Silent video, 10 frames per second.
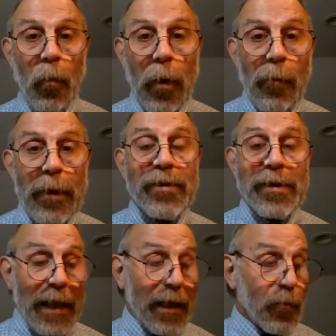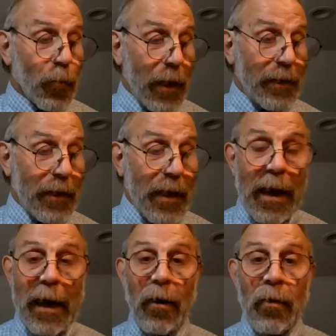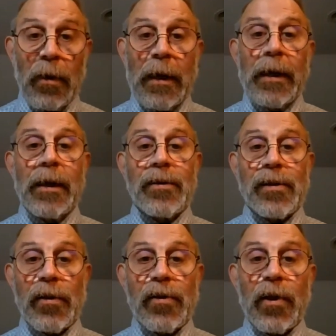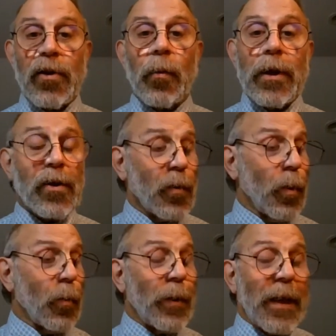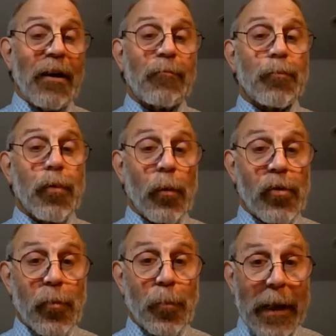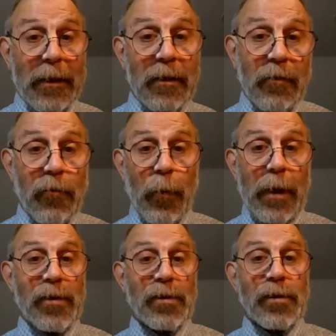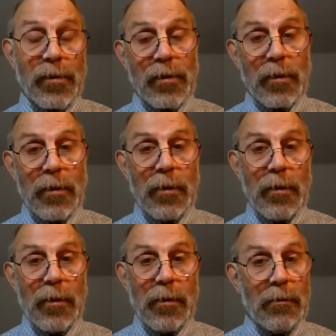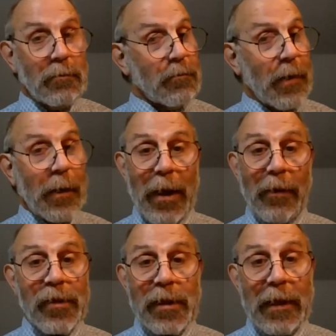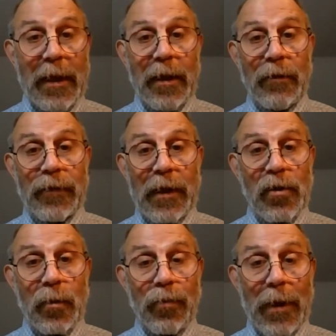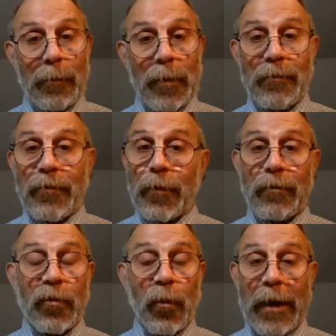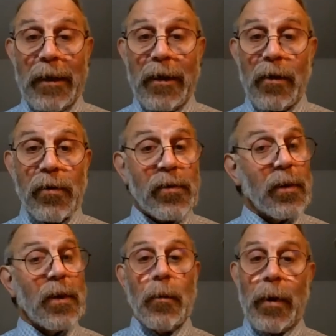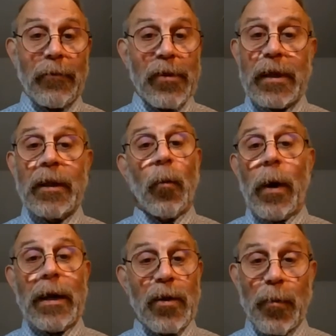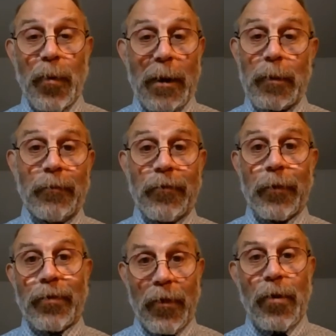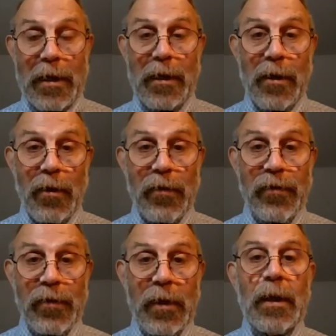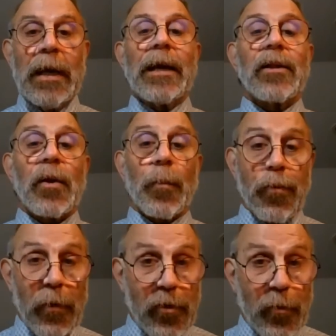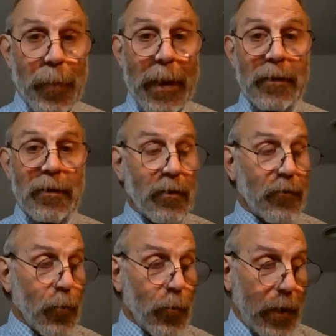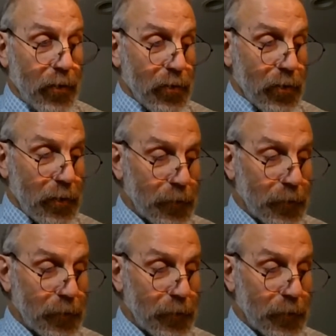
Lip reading: where we stand right now is in a situation where we have prospective risks, right? We haven't seen any inflation problem for 20 years. We haven't seen a wage problem for 30 years. It's a prospective risk,